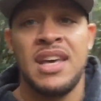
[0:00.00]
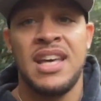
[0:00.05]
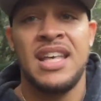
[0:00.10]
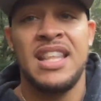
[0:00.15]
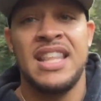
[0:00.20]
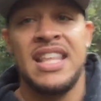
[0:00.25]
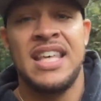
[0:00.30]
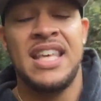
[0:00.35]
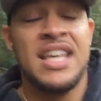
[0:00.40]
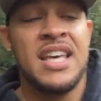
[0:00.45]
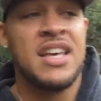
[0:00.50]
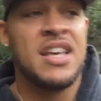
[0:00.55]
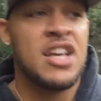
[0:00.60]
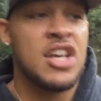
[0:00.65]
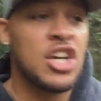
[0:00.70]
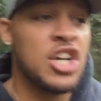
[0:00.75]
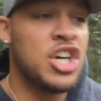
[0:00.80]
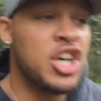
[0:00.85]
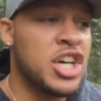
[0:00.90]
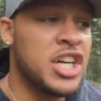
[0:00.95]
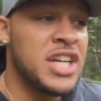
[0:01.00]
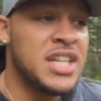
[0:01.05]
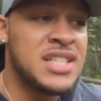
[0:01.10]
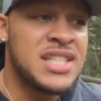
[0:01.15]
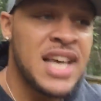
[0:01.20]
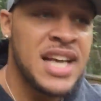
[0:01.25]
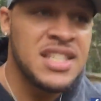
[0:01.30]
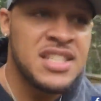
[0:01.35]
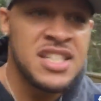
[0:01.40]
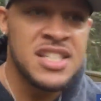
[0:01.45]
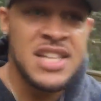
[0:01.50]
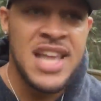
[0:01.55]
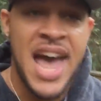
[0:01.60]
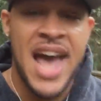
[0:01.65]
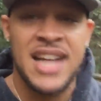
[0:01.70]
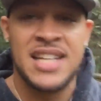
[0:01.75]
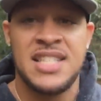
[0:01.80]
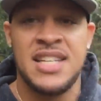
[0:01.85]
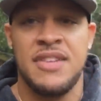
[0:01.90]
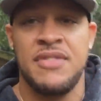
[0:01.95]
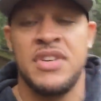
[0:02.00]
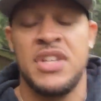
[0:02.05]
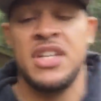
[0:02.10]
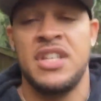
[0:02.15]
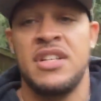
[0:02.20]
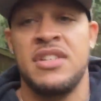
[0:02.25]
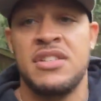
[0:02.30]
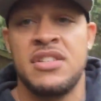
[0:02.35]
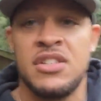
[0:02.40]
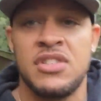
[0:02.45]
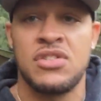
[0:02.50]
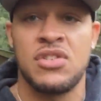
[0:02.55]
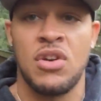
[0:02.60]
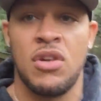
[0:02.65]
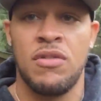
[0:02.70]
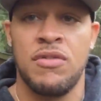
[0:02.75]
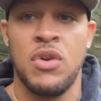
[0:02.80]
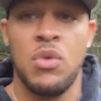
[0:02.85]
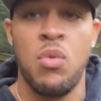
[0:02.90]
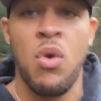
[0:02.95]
in the good-intentioned activities to serve the